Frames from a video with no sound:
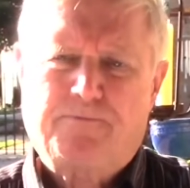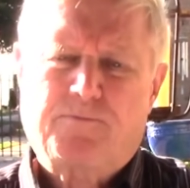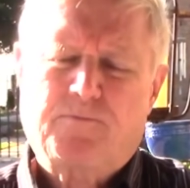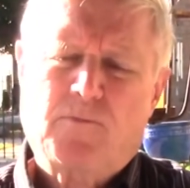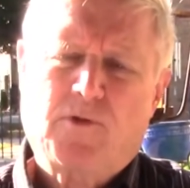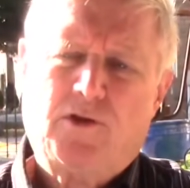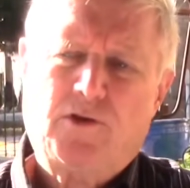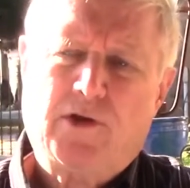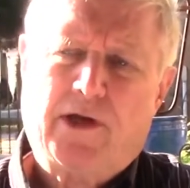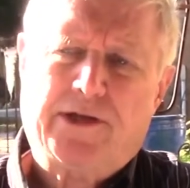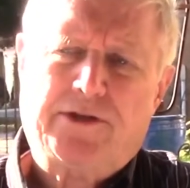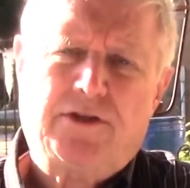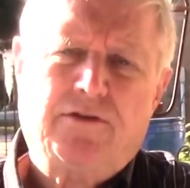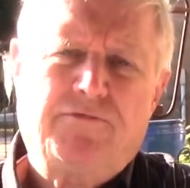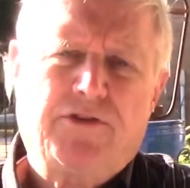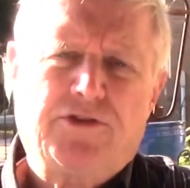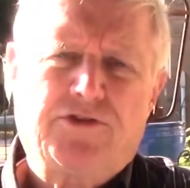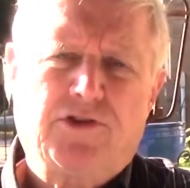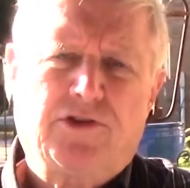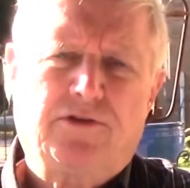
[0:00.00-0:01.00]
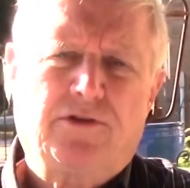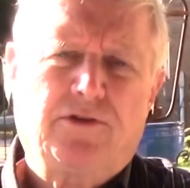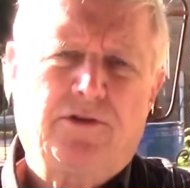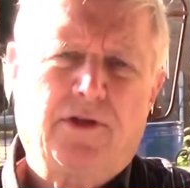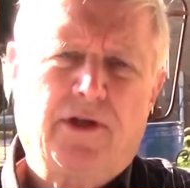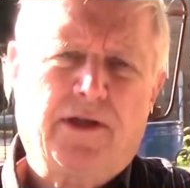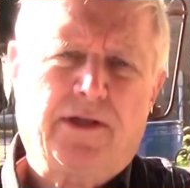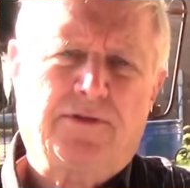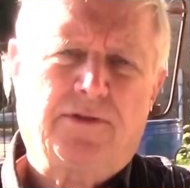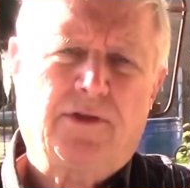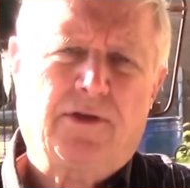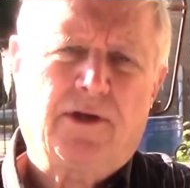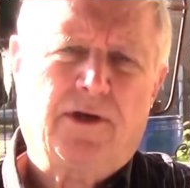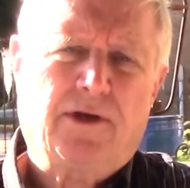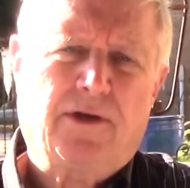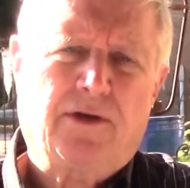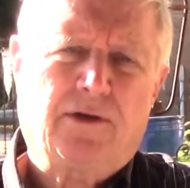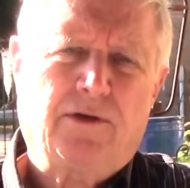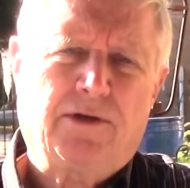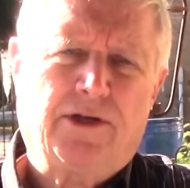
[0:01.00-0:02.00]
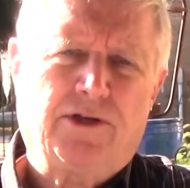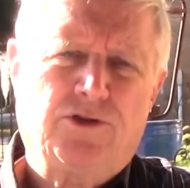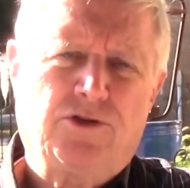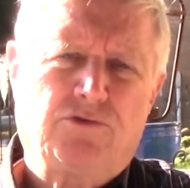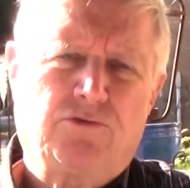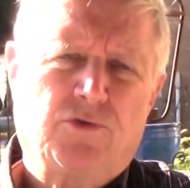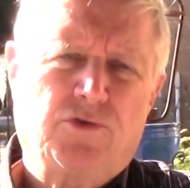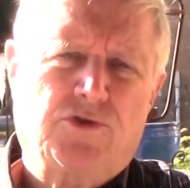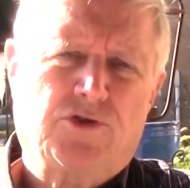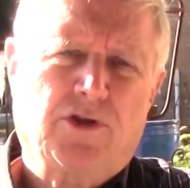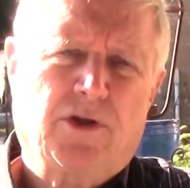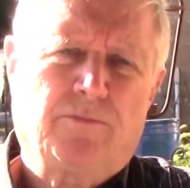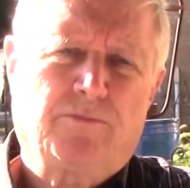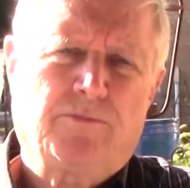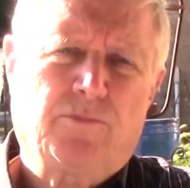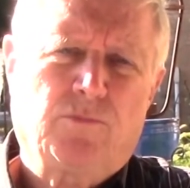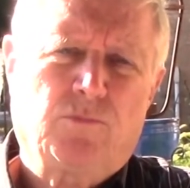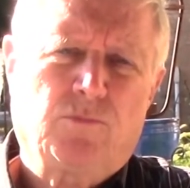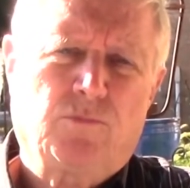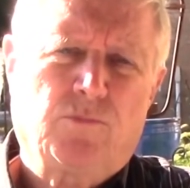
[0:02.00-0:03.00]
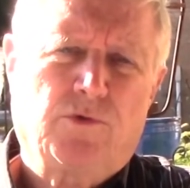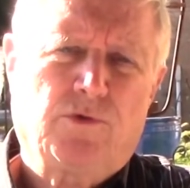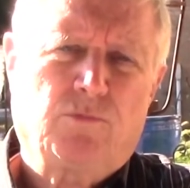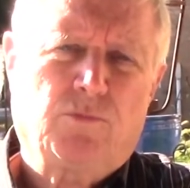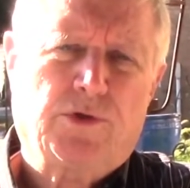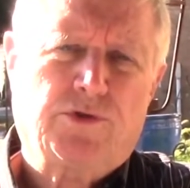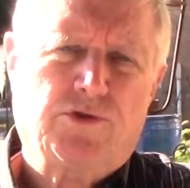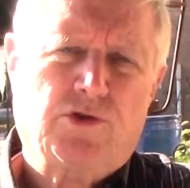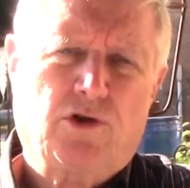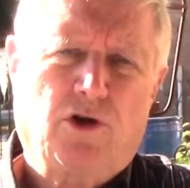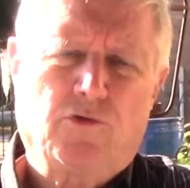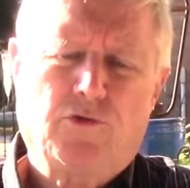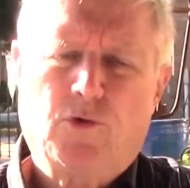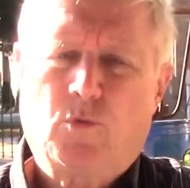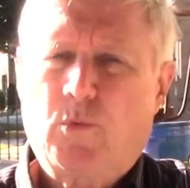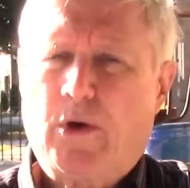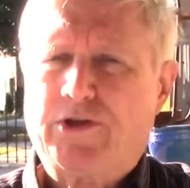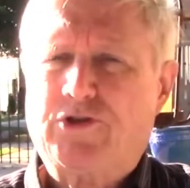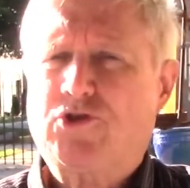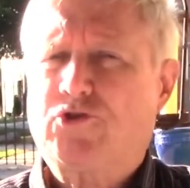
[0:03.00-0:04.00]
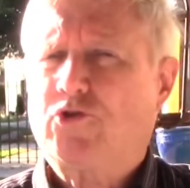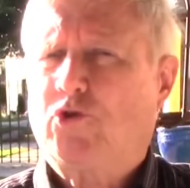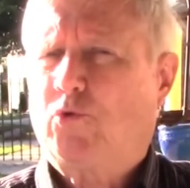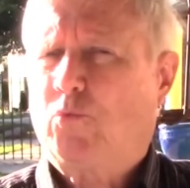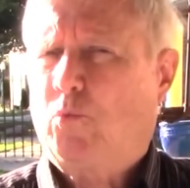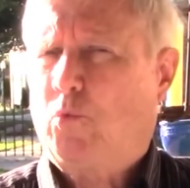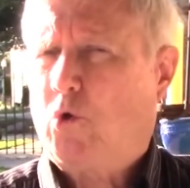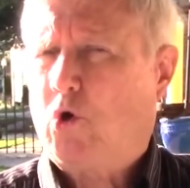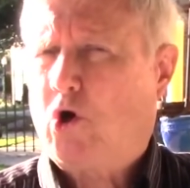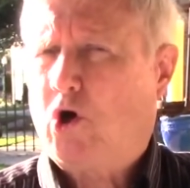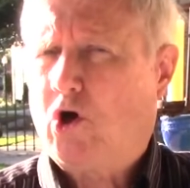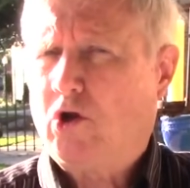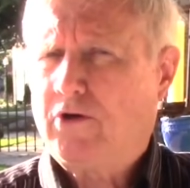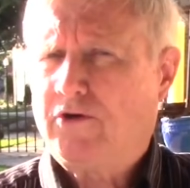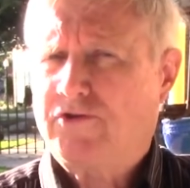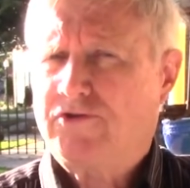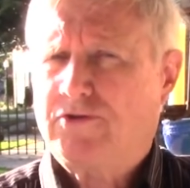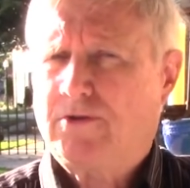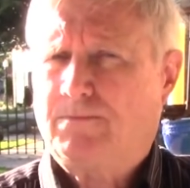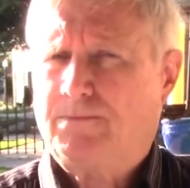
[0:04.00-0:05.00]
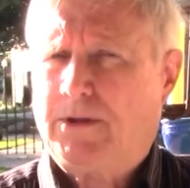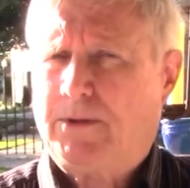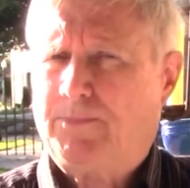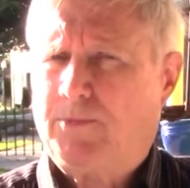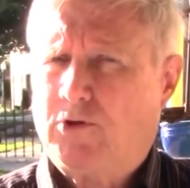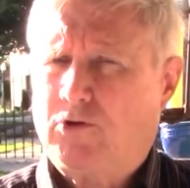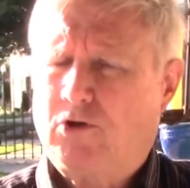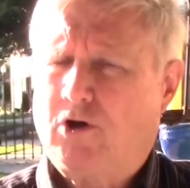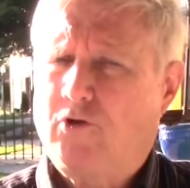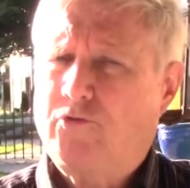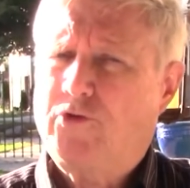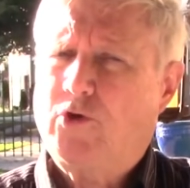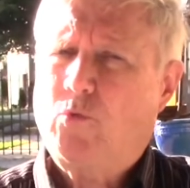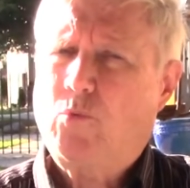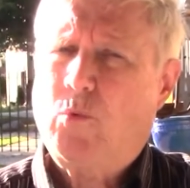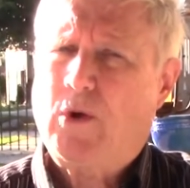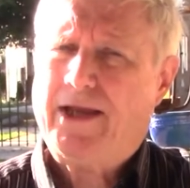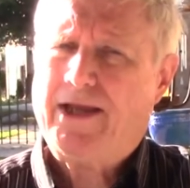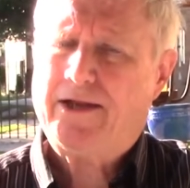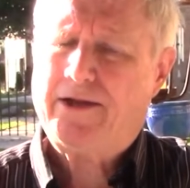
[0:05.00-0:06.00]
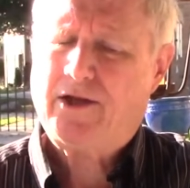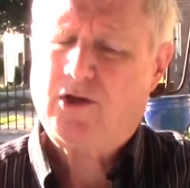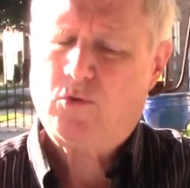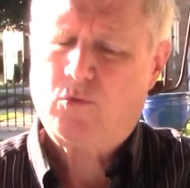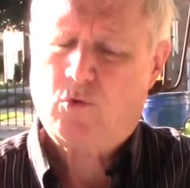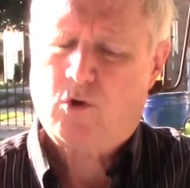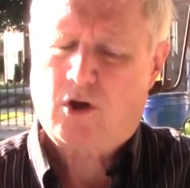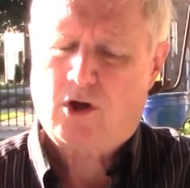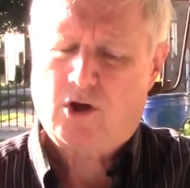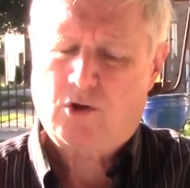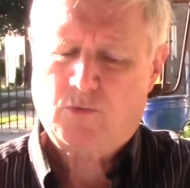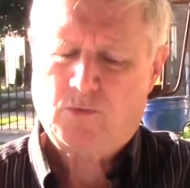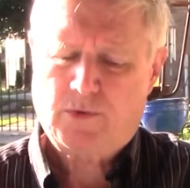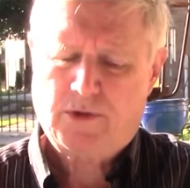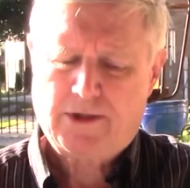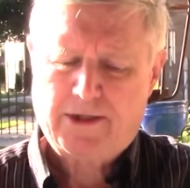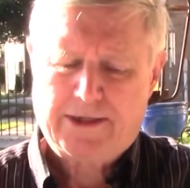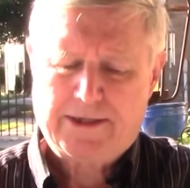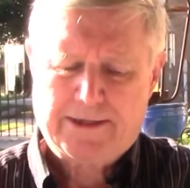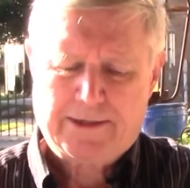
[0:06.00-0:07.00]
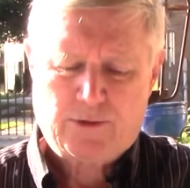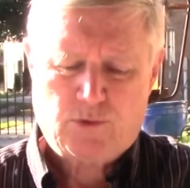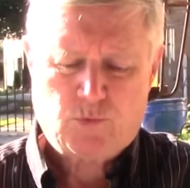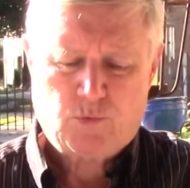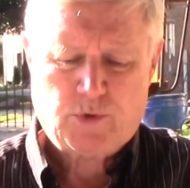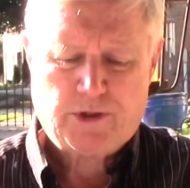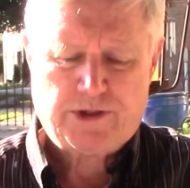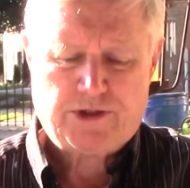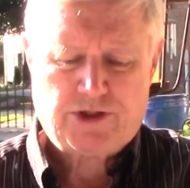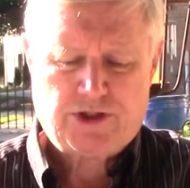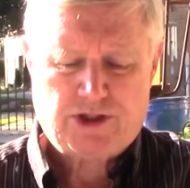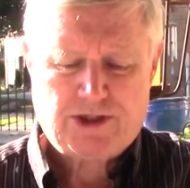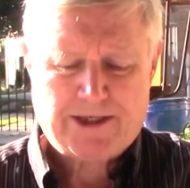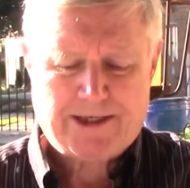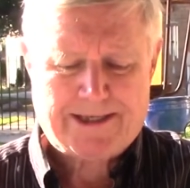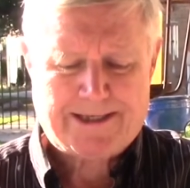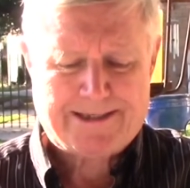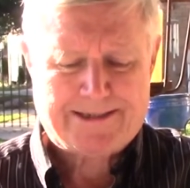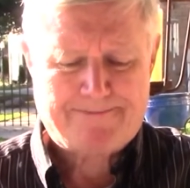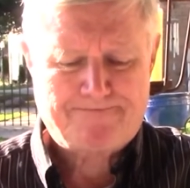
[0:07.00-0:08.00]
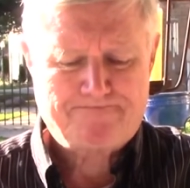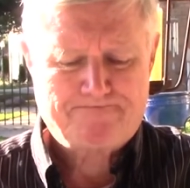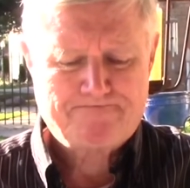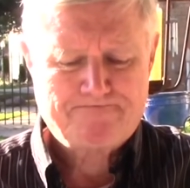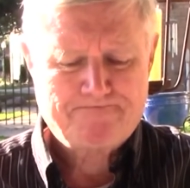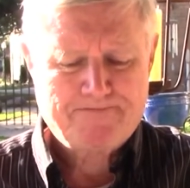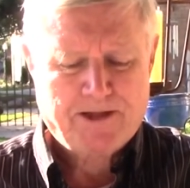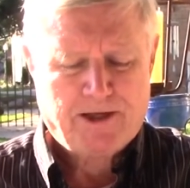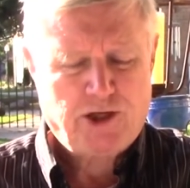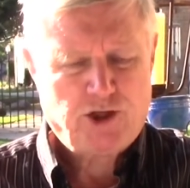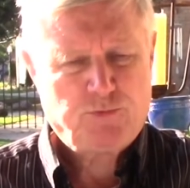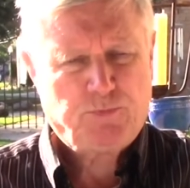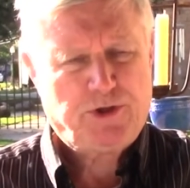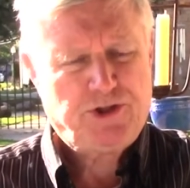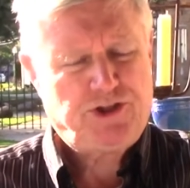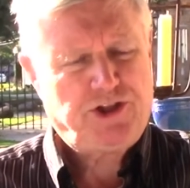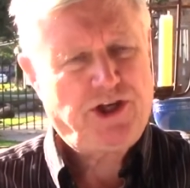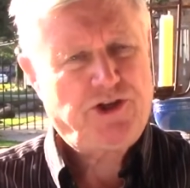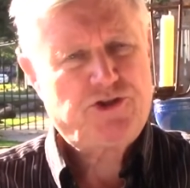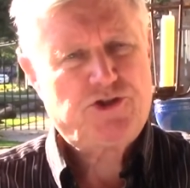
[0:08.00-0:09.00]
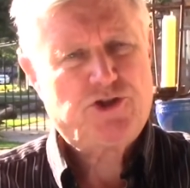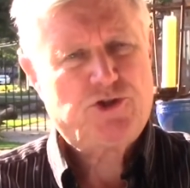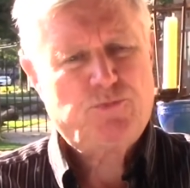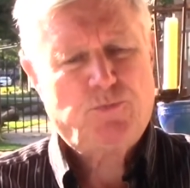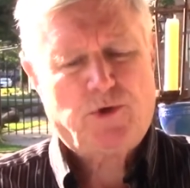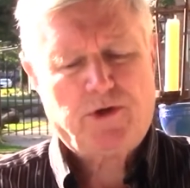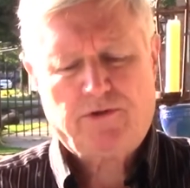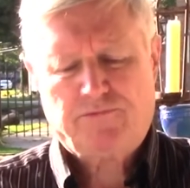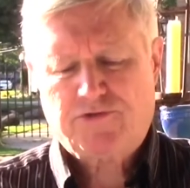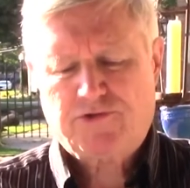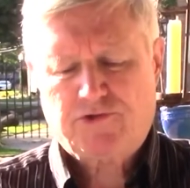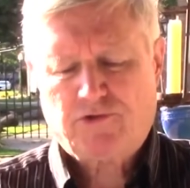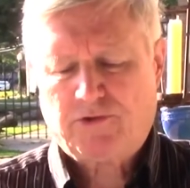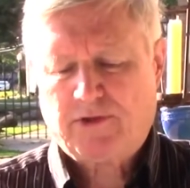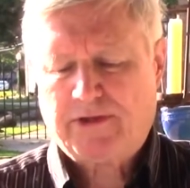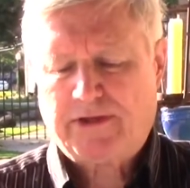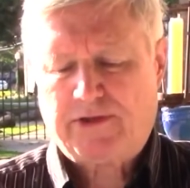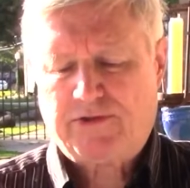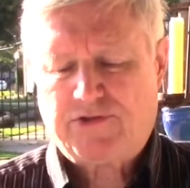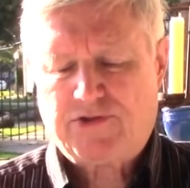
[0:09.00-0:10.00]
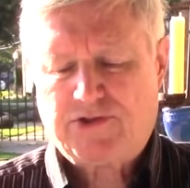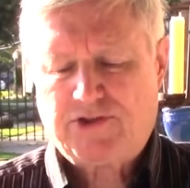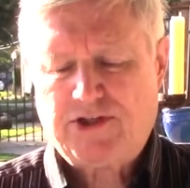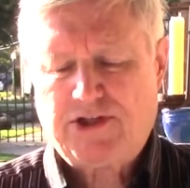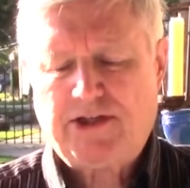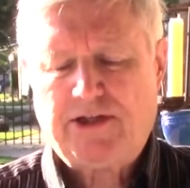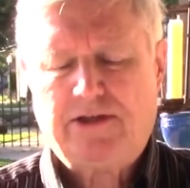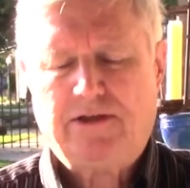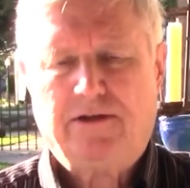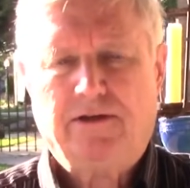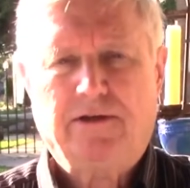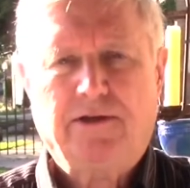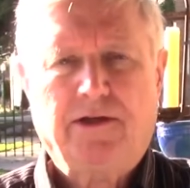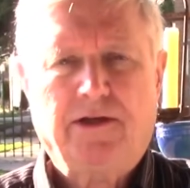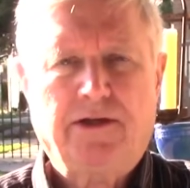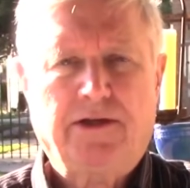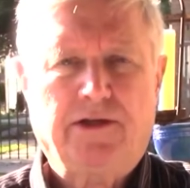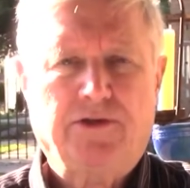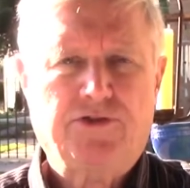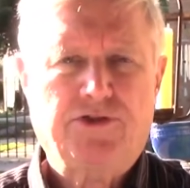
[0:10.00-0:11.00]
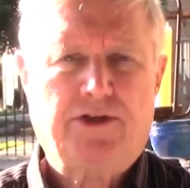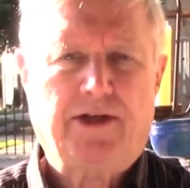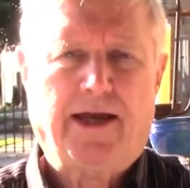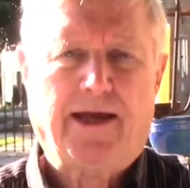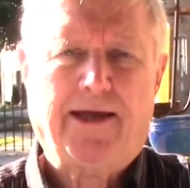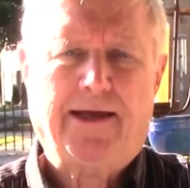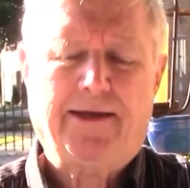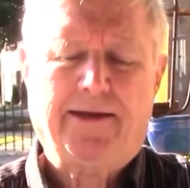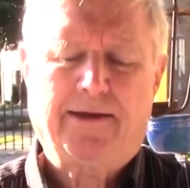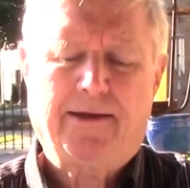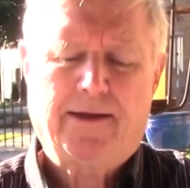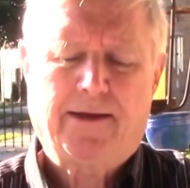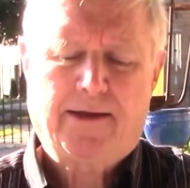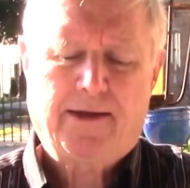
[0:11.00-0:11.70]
You get to visit in Jerusalem what's called the Western Wall, or some people call it the Wailing Wall, which is what Jesus would have certainly seen in his day.